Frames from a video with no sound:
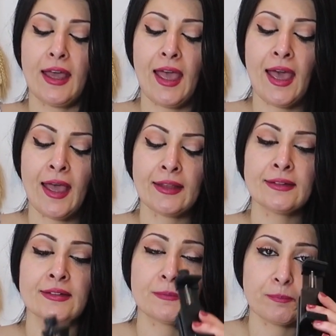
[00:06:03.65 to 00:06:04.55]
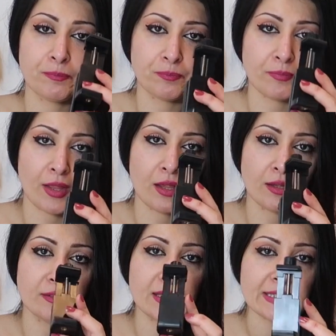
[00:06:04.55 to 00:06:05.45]
and
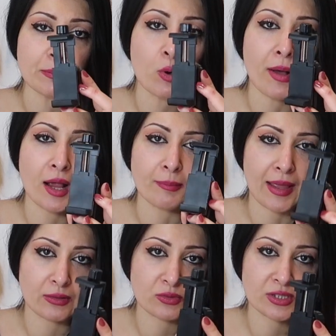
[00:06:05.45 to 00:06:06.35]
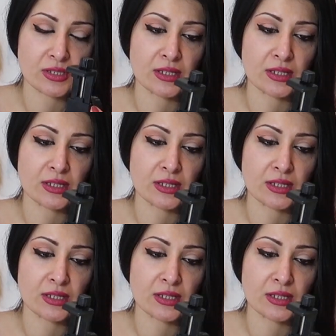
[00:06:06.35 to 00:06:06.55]
this mobile mount